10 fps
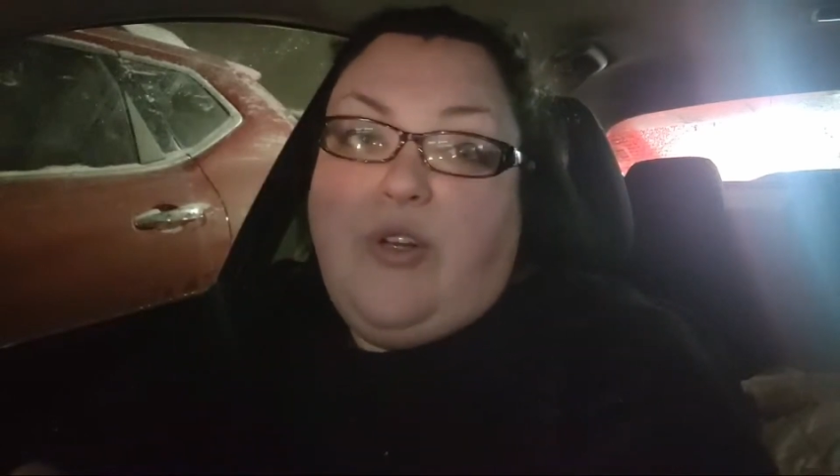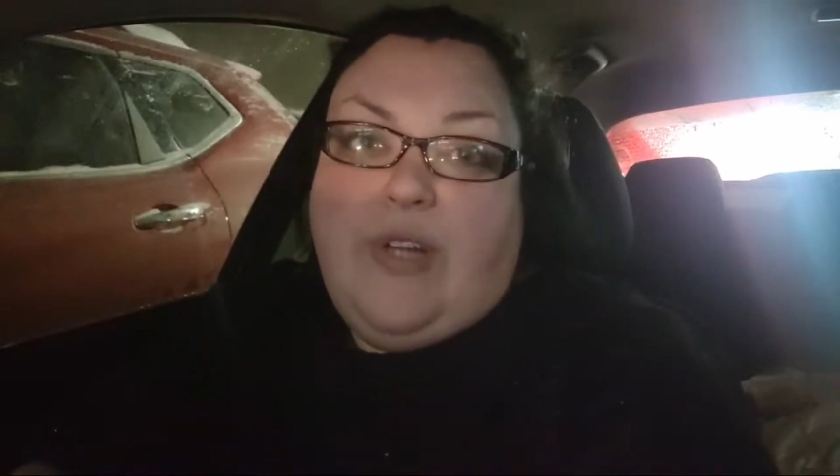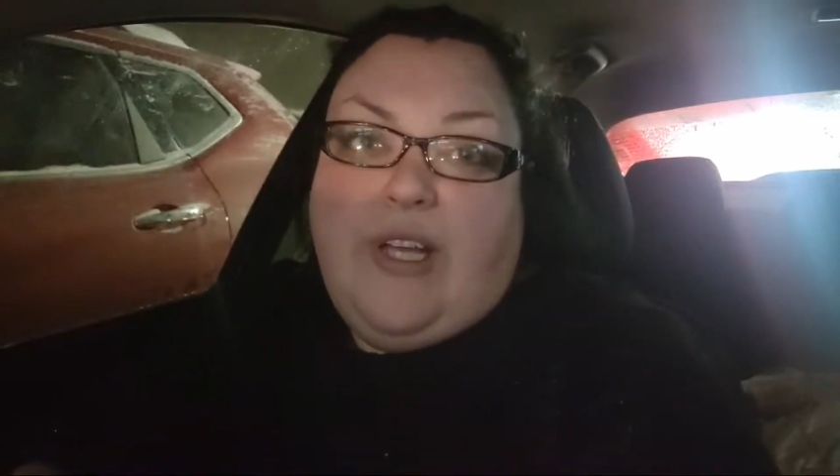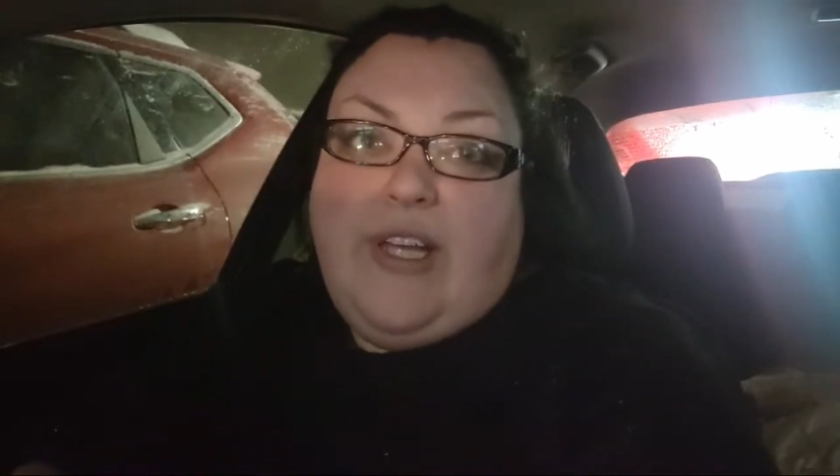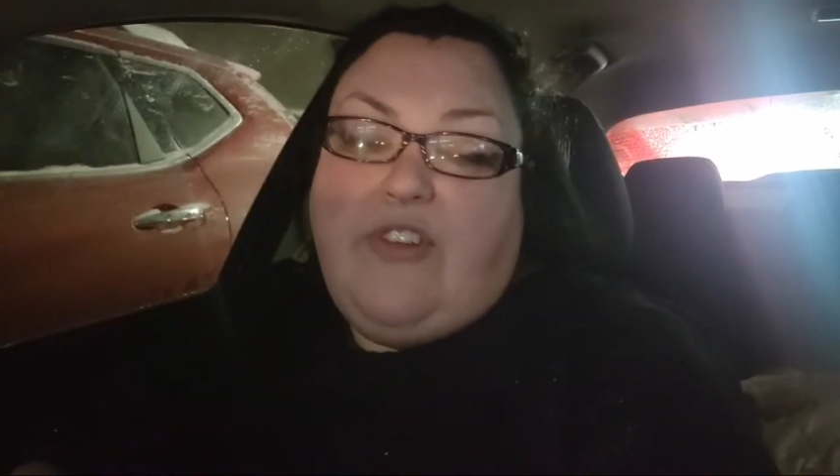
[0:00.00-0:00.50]
don't
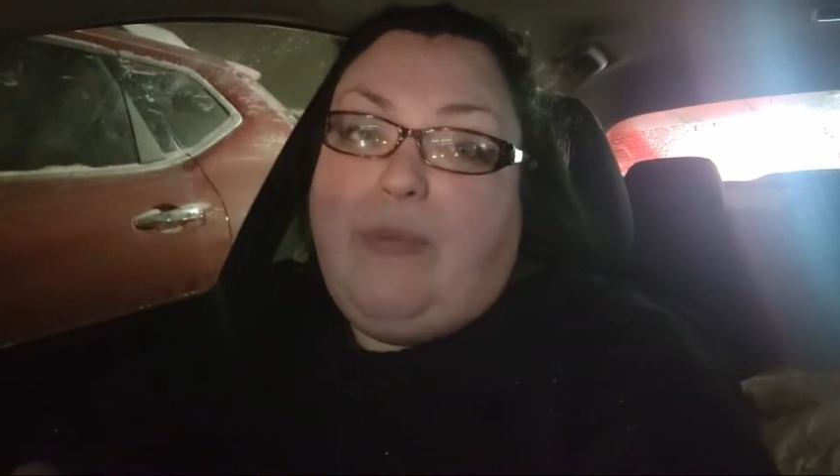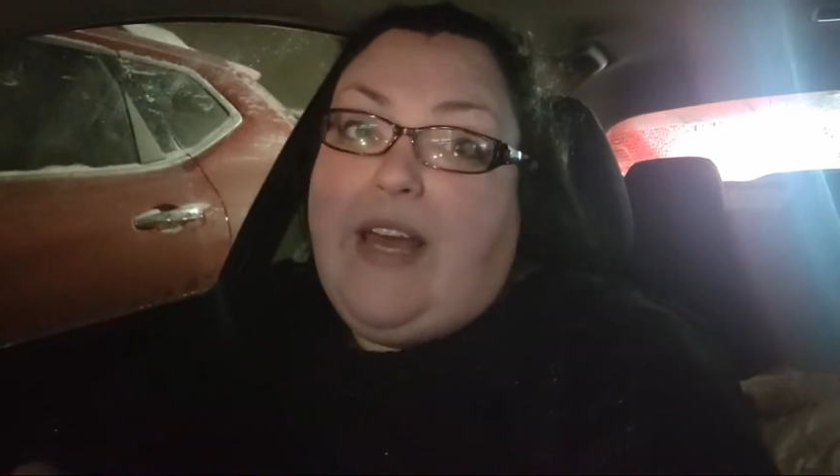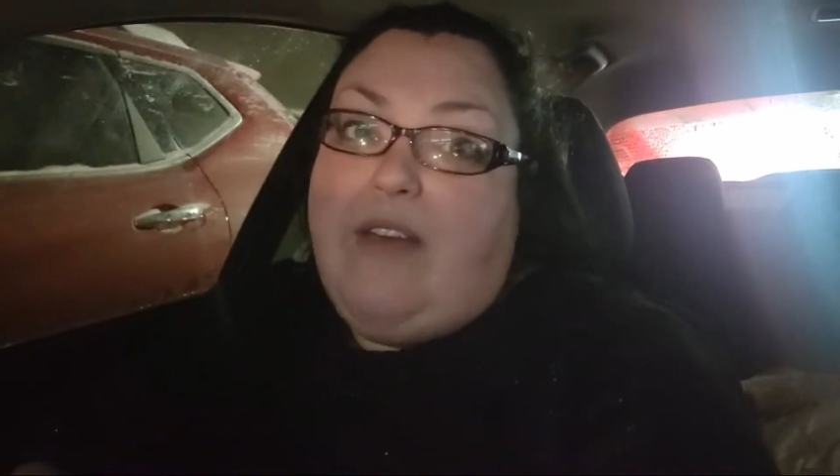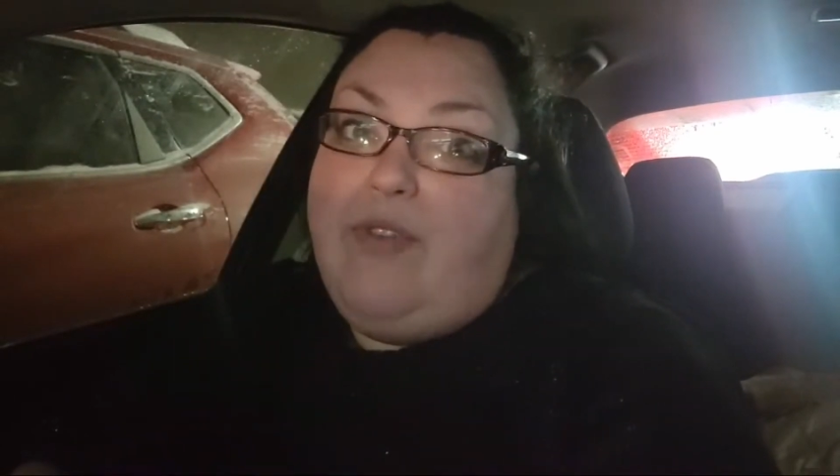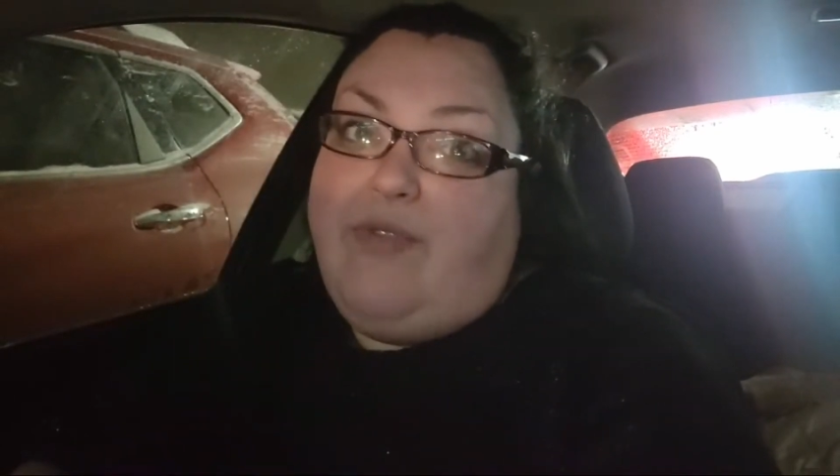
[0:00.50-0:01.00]
like it. You tell me
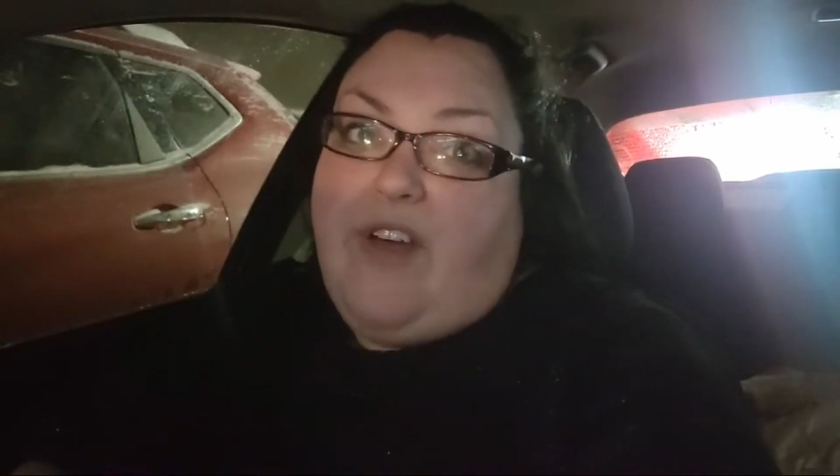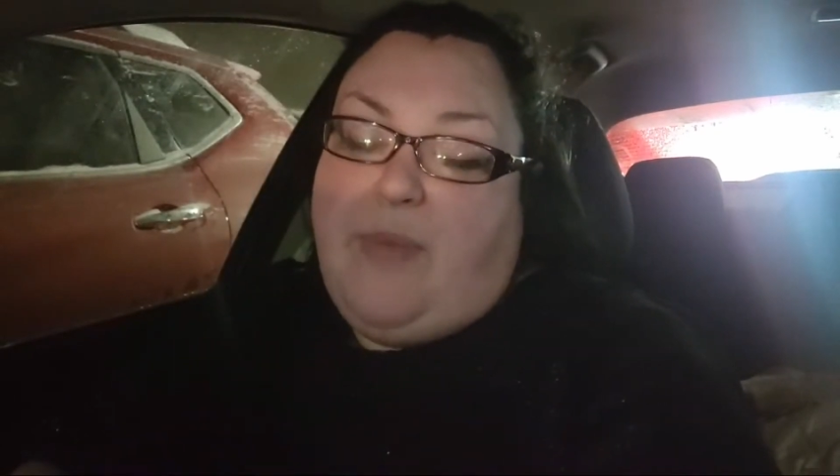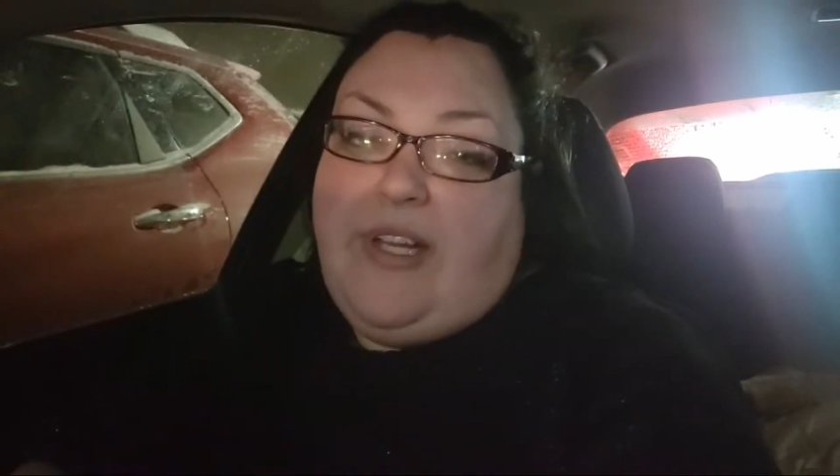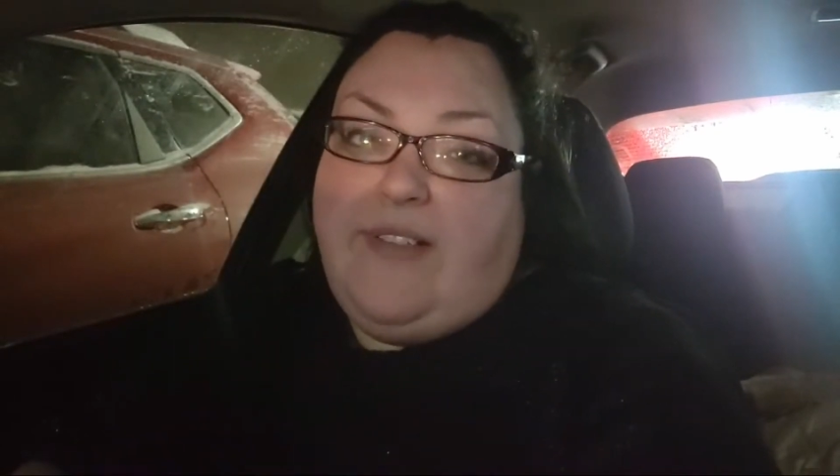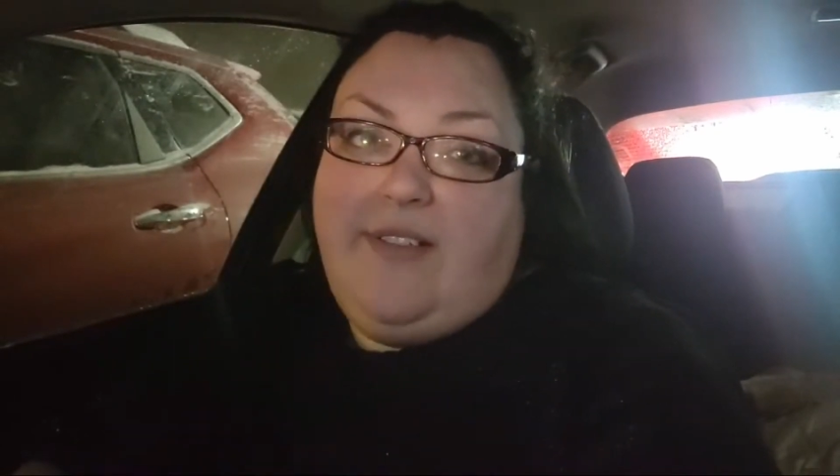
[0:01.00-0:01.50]
every five
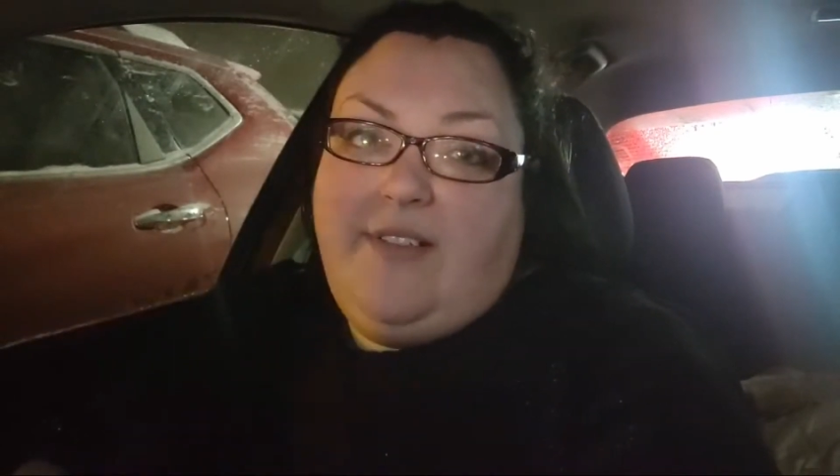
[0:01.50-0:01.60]
minutes.